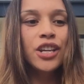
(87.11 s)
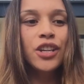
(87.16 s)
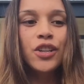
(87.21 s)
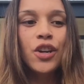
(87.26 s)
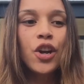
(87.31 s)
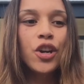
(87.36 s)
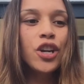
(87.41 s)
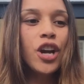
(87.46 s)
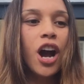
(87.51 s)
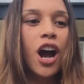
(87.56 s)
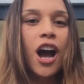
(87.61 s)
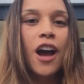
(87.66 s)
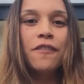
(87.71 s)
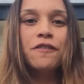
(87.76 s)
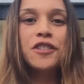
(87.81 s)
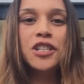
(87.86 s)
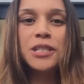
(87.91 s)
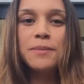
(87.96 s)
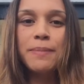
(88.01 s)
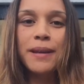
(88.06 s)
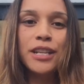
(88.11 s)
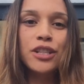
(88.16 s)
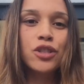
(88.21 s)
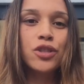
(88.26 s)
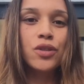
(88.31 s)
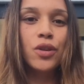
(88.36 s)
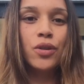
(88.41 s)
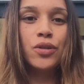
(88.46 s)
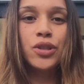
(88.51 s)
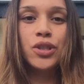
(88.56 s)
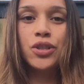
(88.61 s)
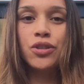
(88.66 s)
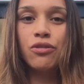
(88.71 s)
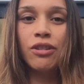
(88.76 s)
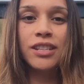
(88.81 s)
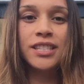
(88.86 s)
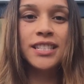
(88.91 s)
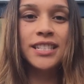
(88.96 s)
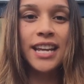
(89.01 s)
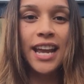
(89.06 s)
You know, I've just been so
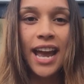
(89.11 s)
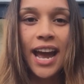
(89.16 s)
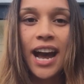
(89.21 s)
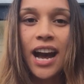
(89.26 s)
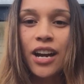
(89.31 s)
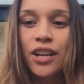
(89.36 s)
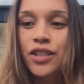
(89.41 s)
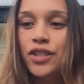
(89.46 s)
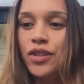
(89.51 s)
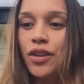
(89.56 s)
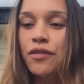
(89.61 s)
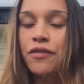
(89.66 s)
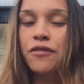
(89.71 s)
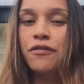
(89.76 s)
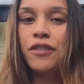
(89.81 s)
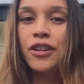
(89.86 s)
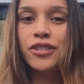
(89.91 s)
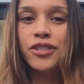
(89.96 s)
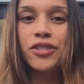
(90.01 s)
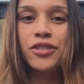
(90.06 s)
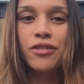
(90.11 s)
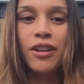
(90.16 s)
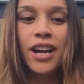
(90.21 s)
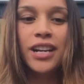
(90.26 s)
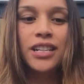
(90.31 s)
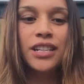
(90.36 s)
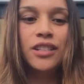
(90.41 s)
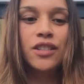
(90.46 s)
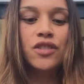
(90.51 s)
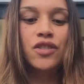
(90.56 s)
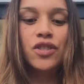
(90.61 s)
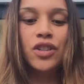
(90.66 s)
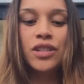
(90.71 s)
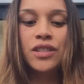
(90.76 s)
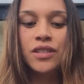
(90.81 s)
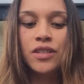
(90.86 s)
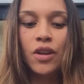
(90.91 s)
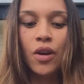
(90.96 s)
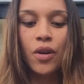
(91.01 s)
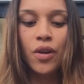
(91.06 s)
stressed out, so frustrated,
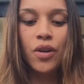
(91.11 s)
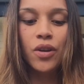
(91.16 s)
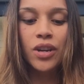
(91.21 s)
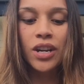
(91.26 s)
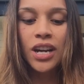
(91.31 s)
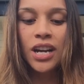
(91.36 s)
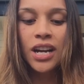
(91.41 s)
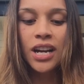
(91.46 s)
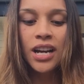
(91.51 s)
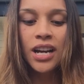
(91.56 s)
just so